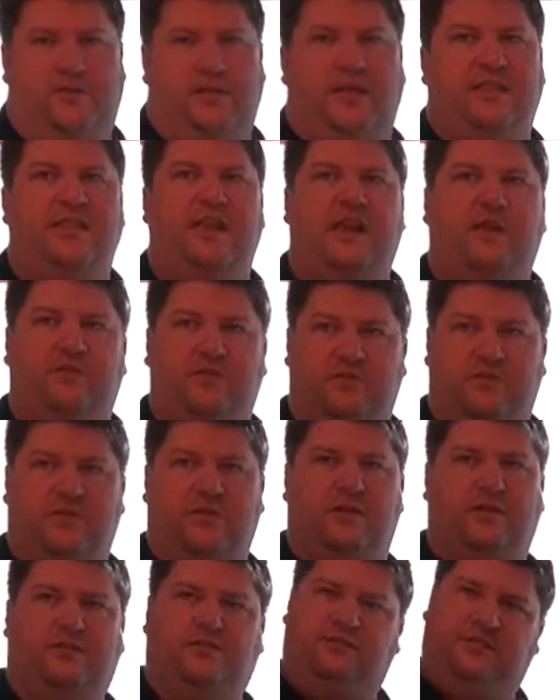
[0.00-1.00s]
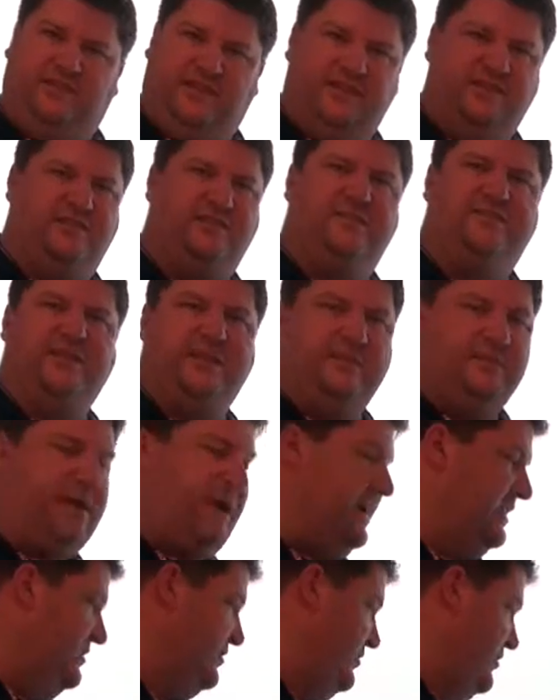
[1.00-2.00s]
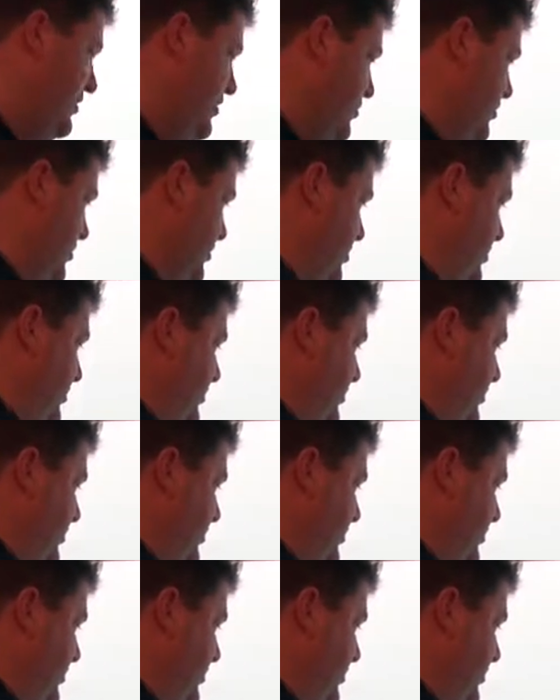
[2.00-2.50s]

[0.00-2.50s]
And then I would send some feedback to the owner,